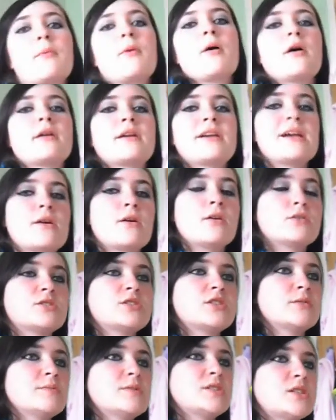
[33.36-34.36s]
working on
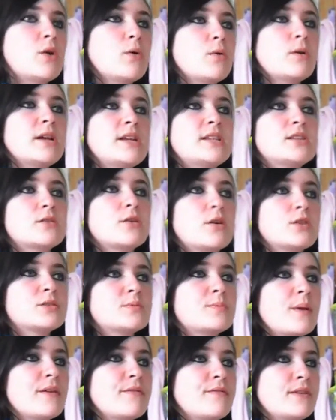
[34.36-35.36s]
some Soul Eater
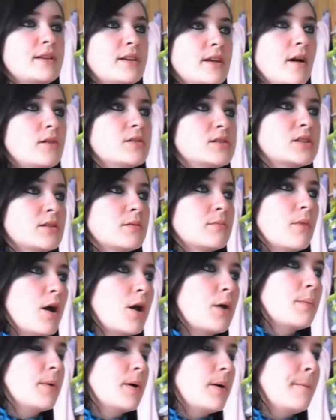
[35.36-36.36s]
cosplay videos at the
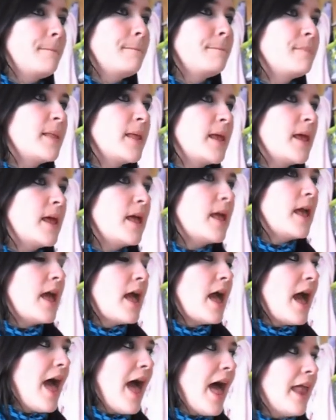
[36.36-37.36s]
moment,
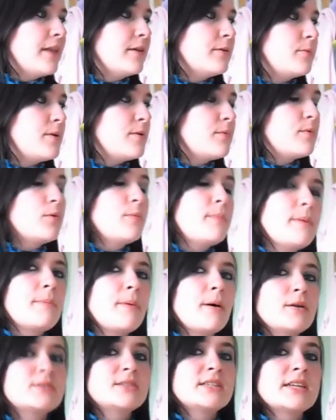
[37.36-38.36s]
and we will be
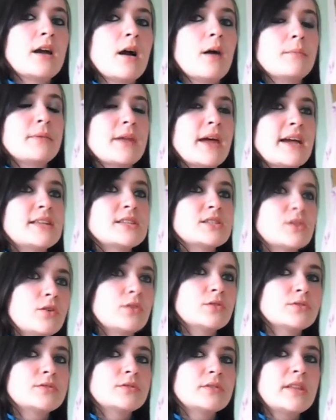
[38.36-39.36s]
posting updates
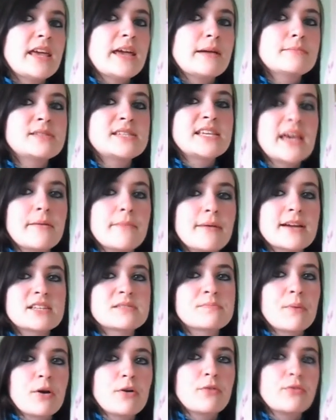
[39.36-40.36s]
on me and CM
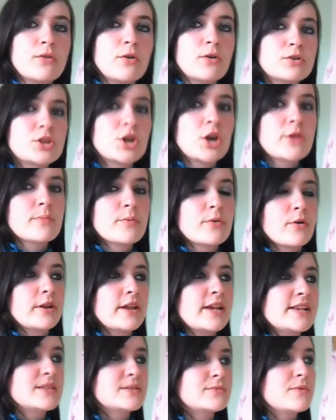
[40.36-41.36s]
Expo for October on
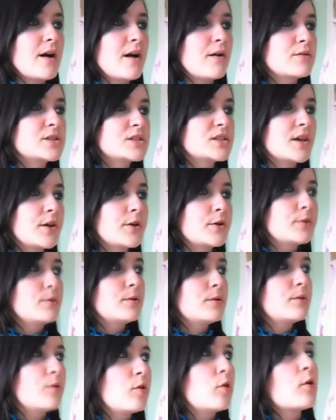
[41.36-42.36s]
it as well, so
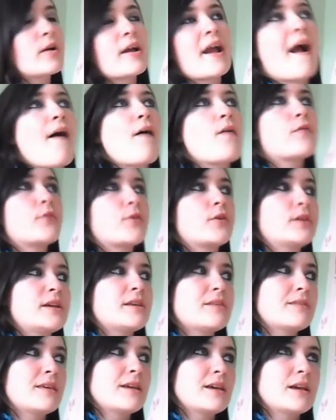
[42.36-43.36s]
look out for
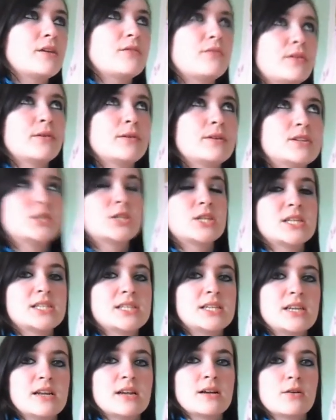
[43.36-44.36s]
anything if you're
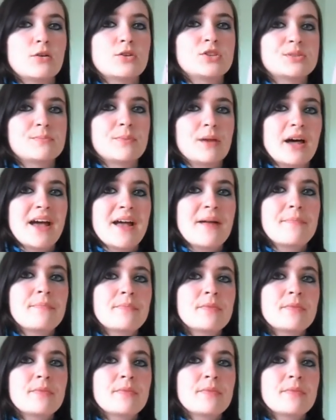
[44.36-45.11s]
interested in cosplay.